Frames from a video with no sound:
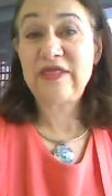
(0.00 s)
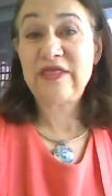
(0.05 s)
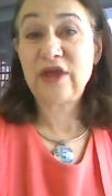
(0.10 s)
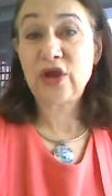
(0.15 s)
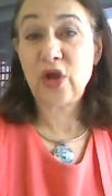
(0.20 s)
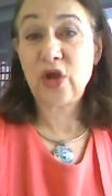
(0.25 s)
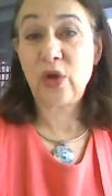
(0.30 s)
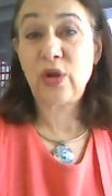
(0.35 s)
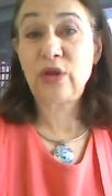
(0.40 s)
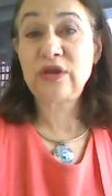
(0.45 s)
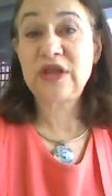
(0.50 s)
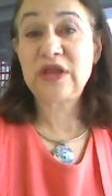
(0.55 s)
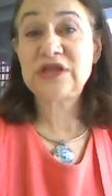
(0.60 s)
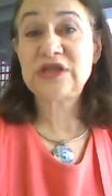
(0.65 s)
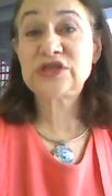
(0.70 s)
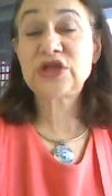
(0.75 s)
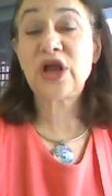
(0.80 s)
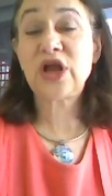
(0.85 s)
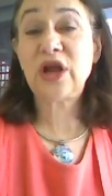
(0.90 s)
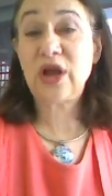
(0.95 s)
the gold
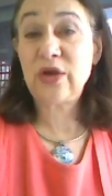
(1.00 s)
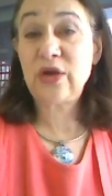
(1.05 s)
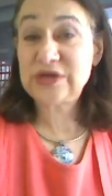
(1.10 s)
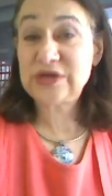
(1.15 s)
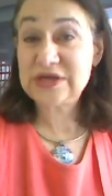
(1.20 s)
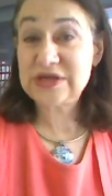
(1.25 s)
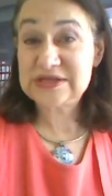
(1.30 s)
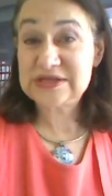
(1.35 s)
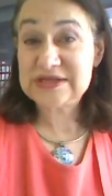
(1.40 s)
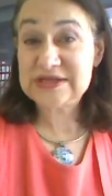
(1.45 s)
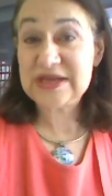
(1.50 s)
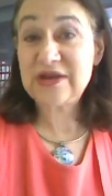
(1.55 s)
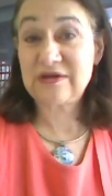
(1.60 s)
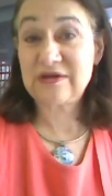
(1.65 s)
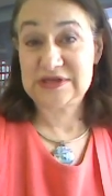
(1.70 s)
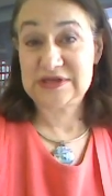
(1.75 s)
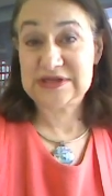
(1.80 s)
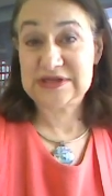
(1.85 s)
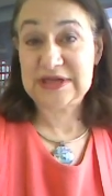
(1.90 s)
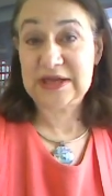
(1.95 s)
that's cloaked in
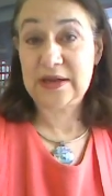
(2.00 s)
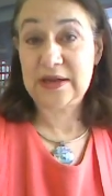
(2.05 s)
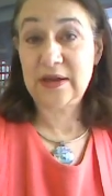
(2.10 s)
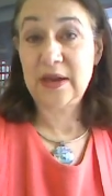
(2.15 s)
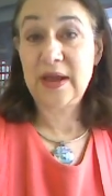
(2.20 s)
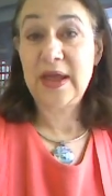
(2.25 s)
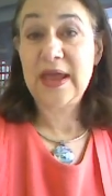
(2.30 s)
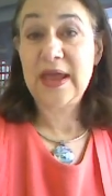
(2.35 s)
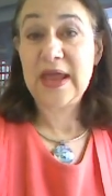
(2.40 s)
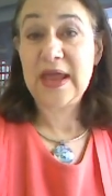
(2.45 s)
secrecy